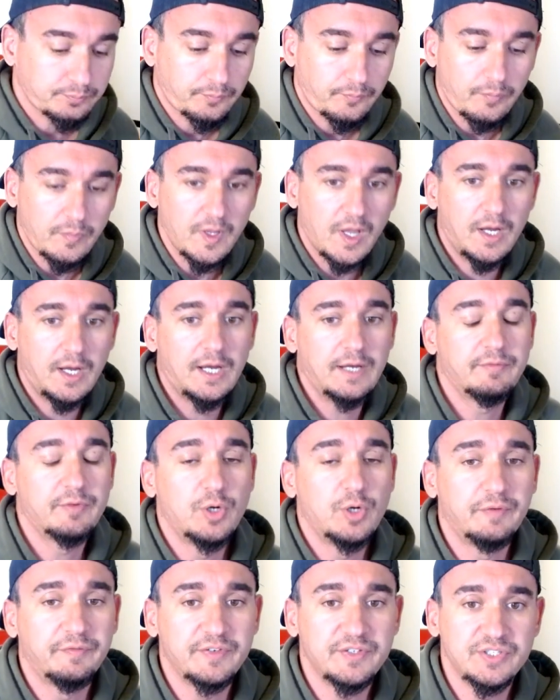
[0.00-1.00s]
I have an
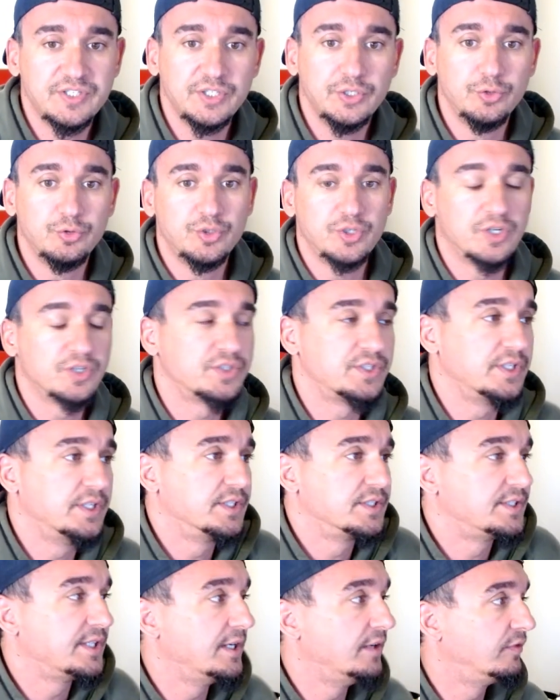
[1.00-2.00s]
office in New Jersey and the
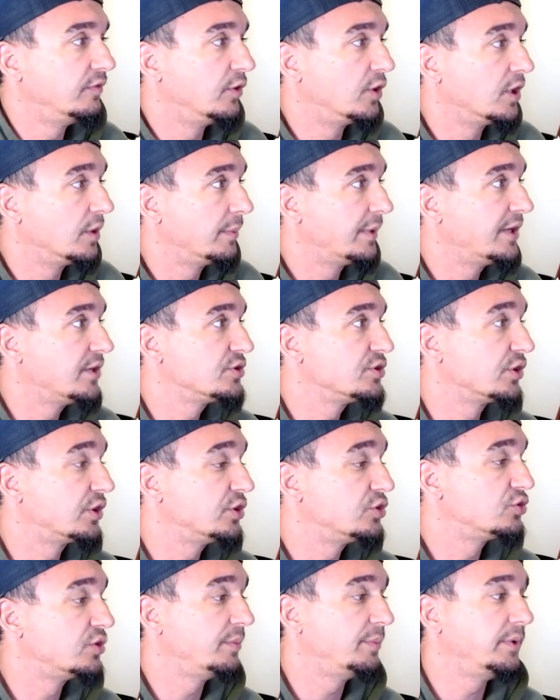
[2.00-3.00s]
state of Florida, but I also
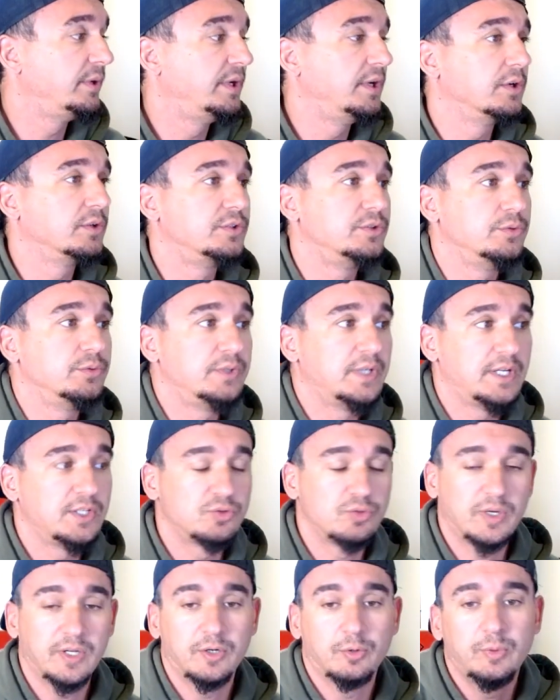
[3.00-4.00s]
contribute here to Day
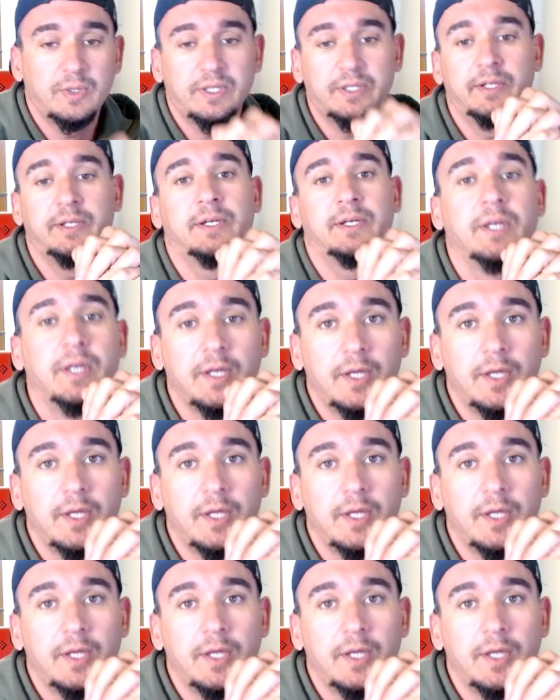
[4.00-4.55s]
Trader Weekly,